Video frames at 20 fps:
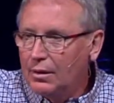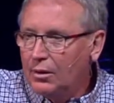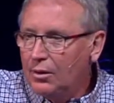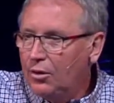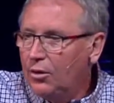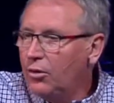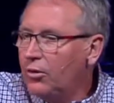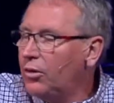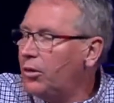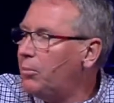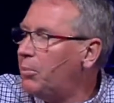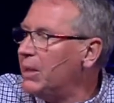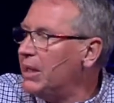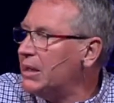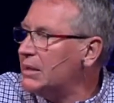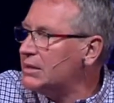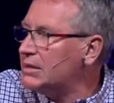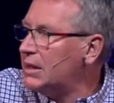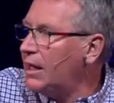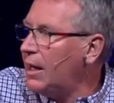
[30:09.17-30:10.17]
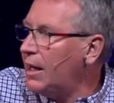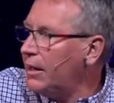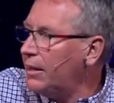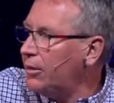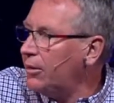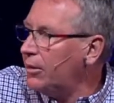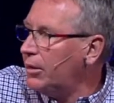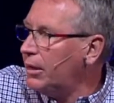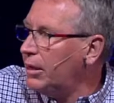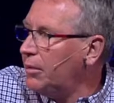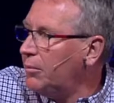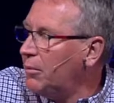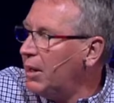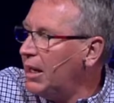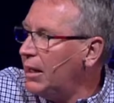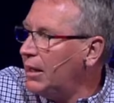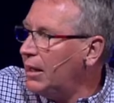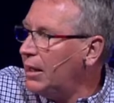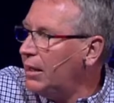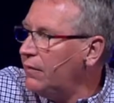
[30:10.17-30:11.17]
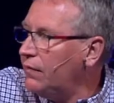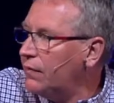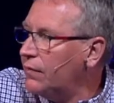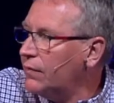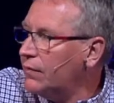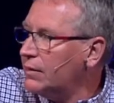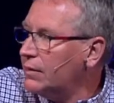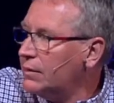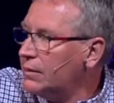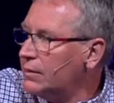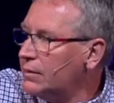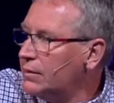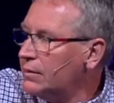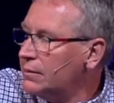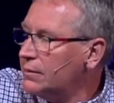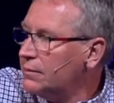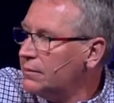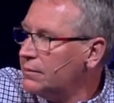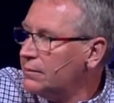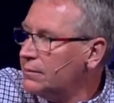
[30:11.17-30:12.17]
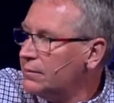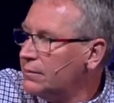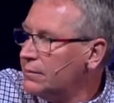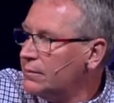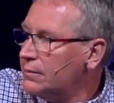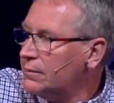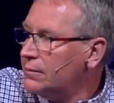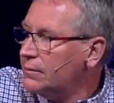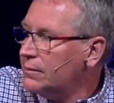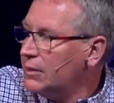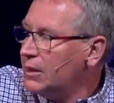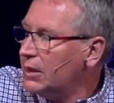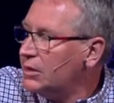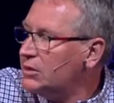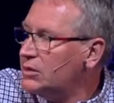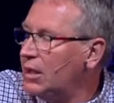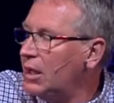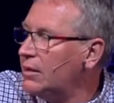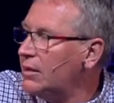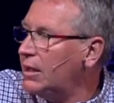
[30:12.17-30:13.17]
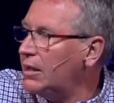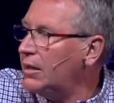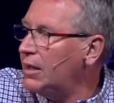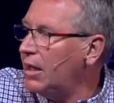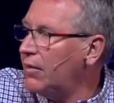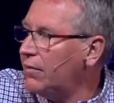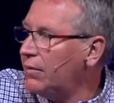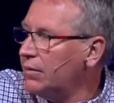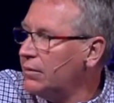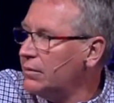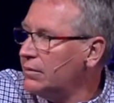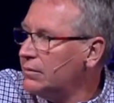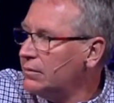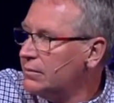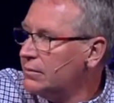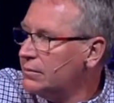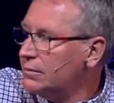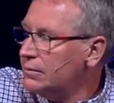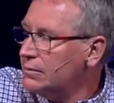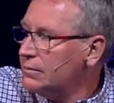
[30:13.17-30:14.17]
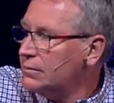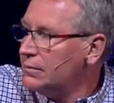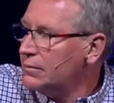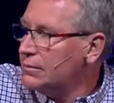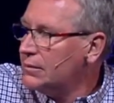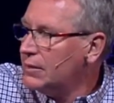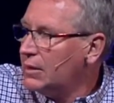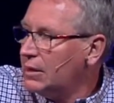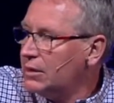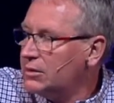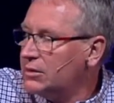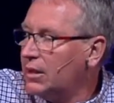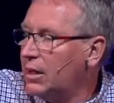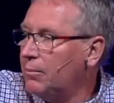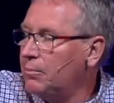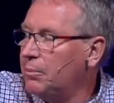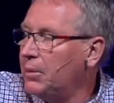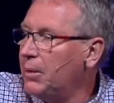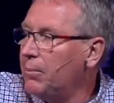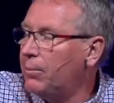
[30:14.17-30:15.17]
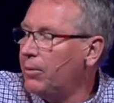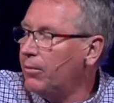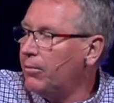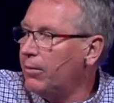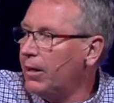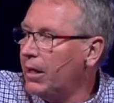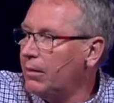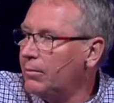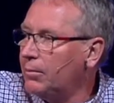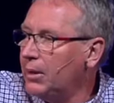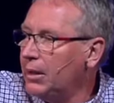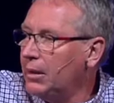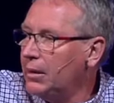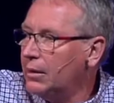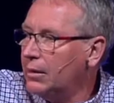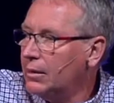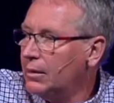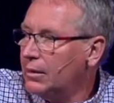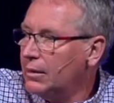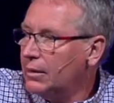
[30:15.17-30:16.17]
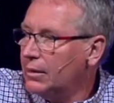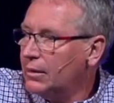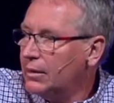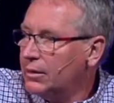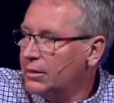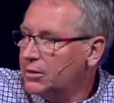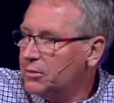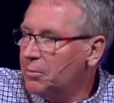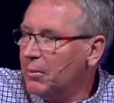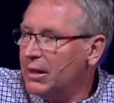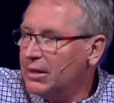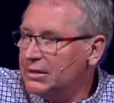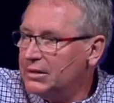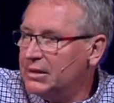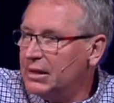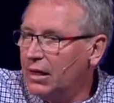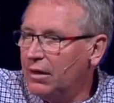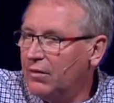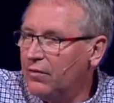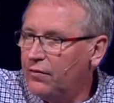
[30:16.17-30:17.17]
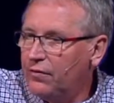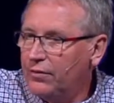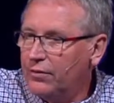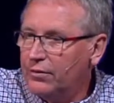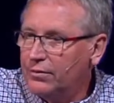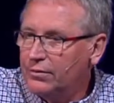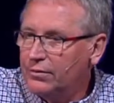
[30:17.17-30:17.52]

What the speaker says: You know the biggest liar in my life? It's not the devil. It's not people around me. It's myself.